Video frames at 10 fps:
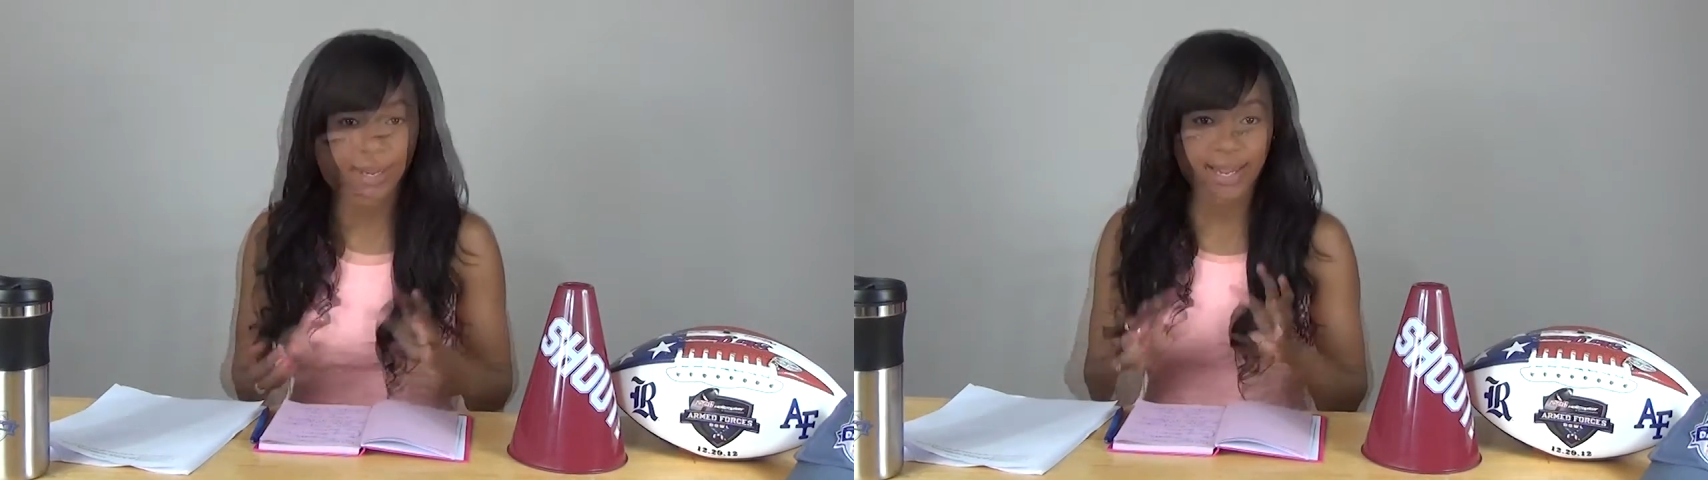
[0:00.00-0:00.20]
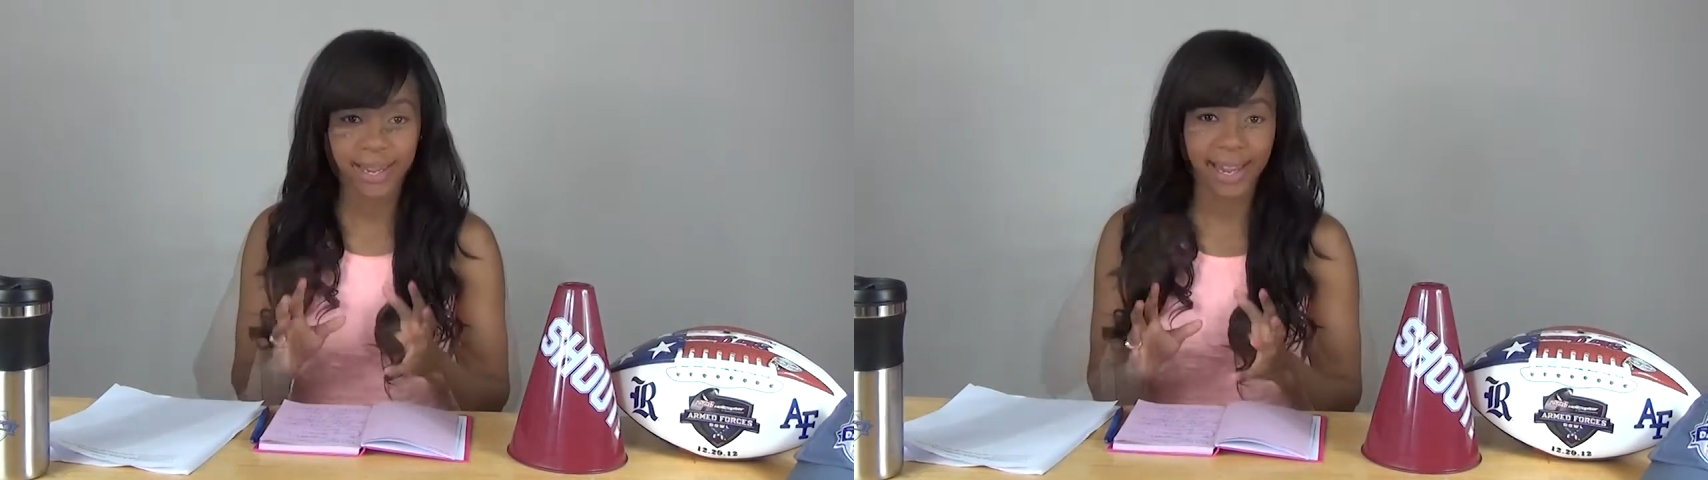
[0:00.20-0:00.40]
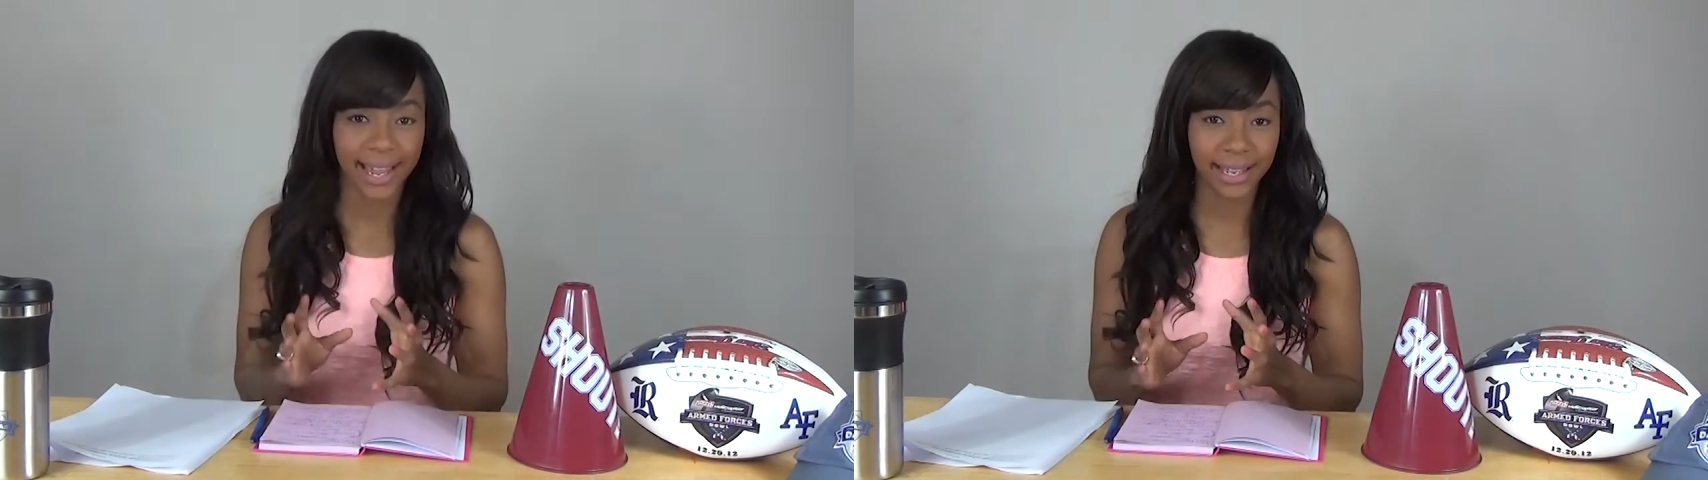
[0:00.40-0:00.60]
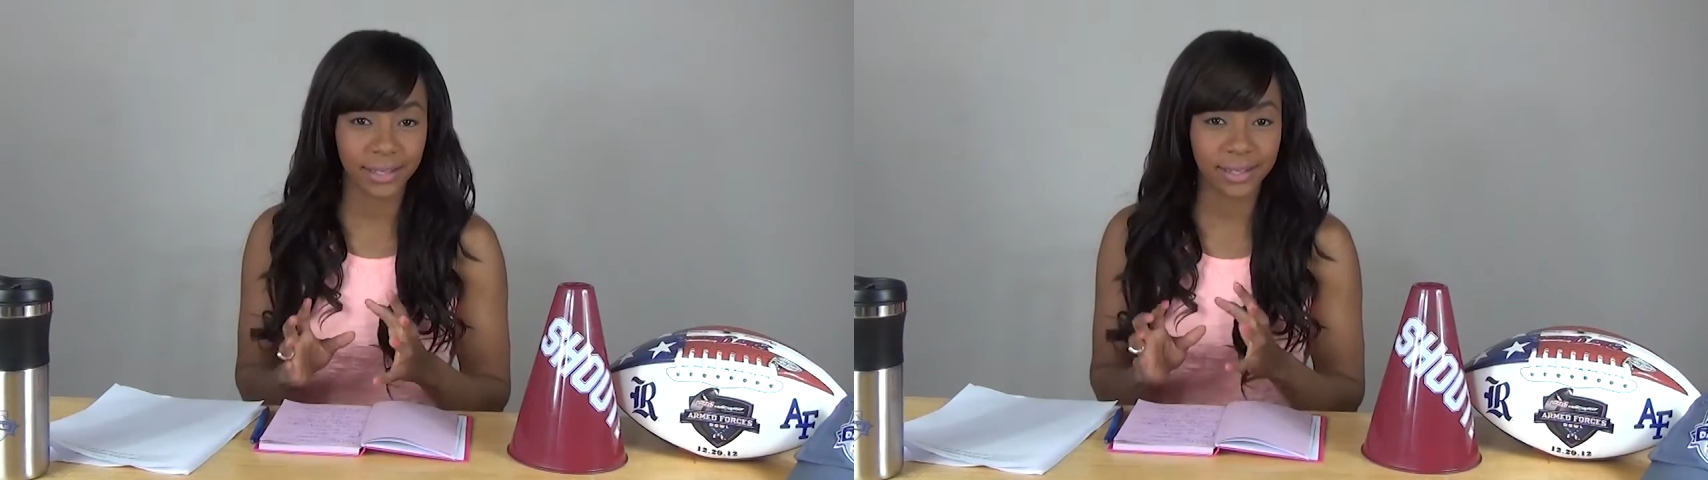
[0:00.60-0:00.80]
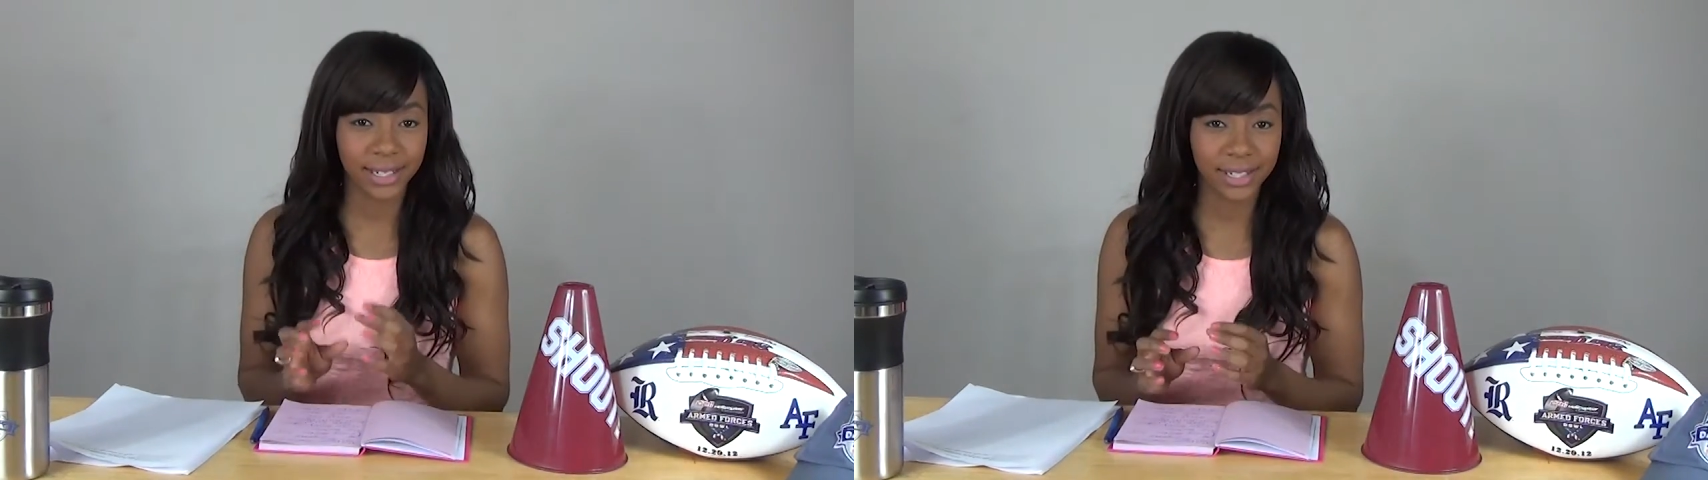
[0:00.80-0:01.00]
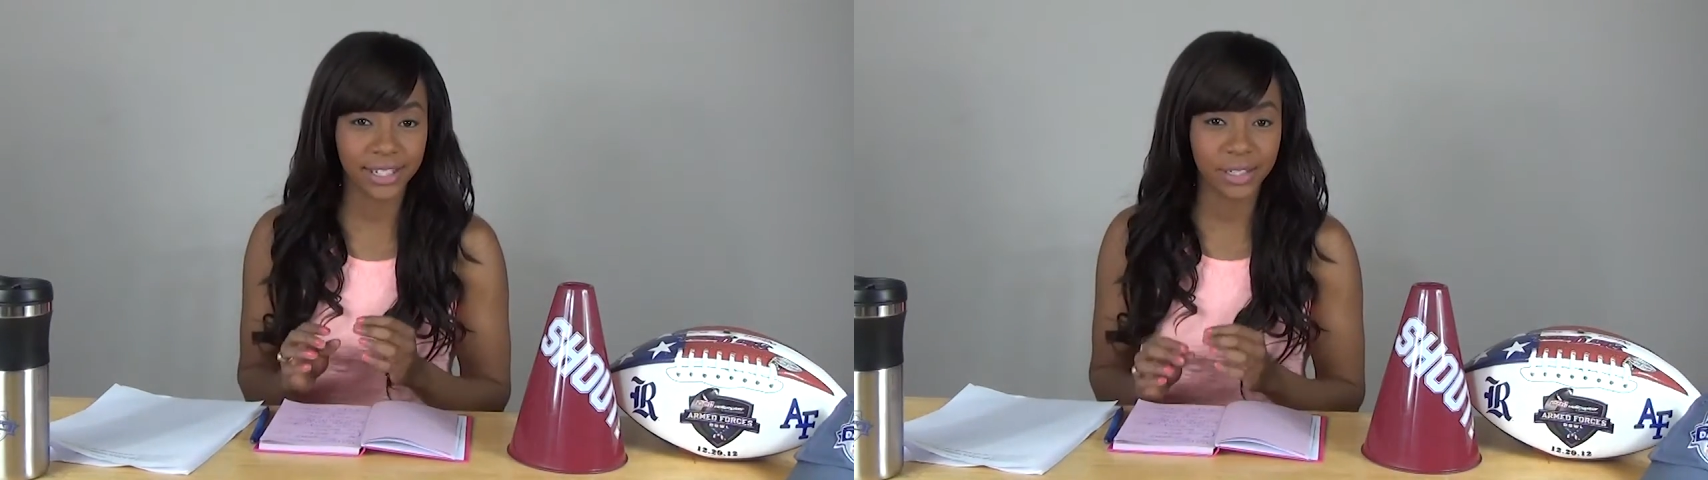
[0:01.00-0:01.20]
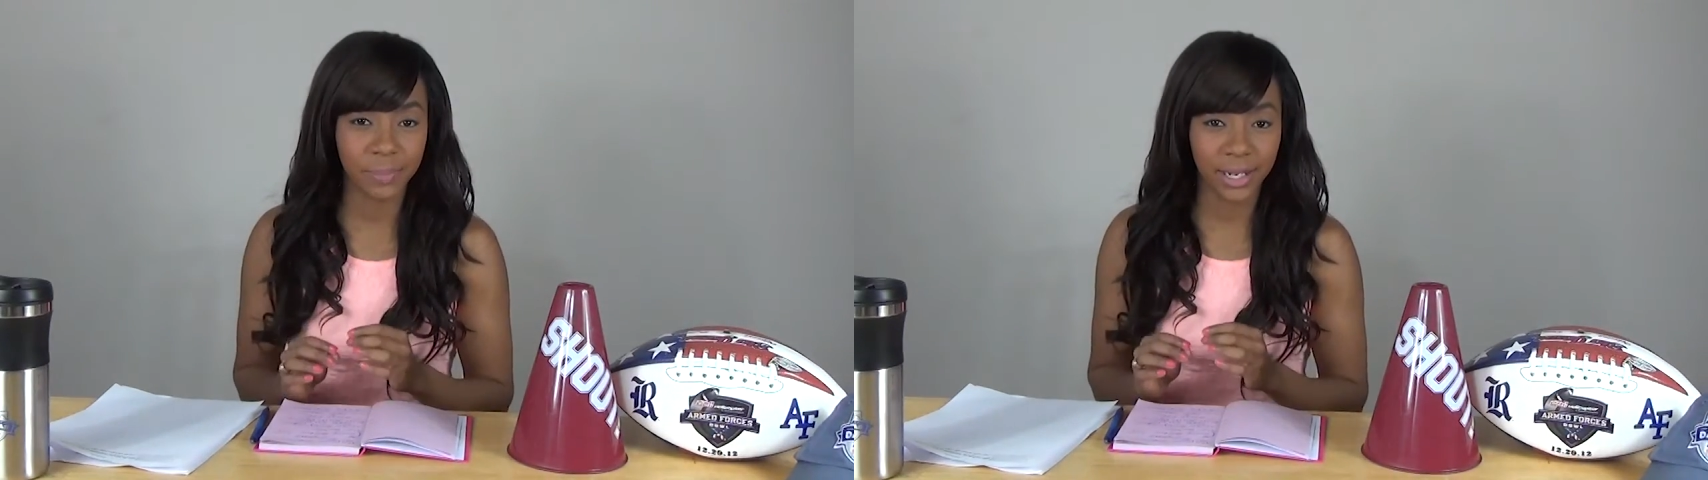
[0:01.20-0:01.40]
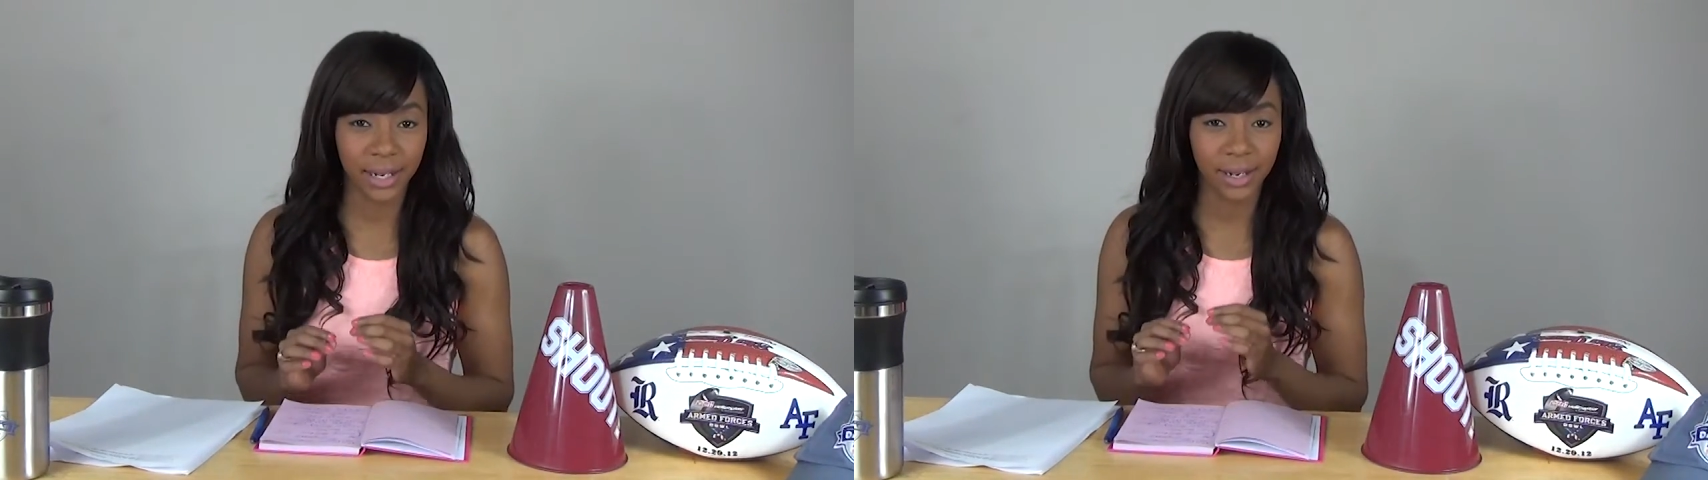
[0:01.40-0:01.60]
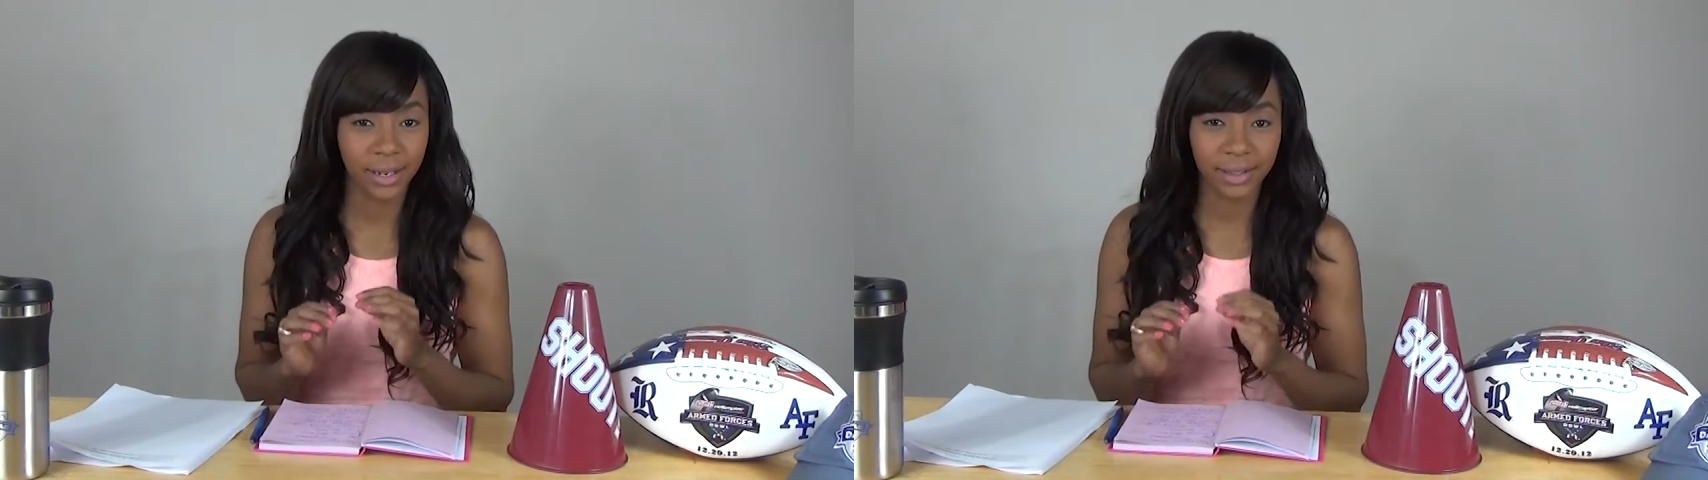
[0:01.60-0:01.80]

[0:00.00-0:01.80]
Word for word: And guys, let's just be,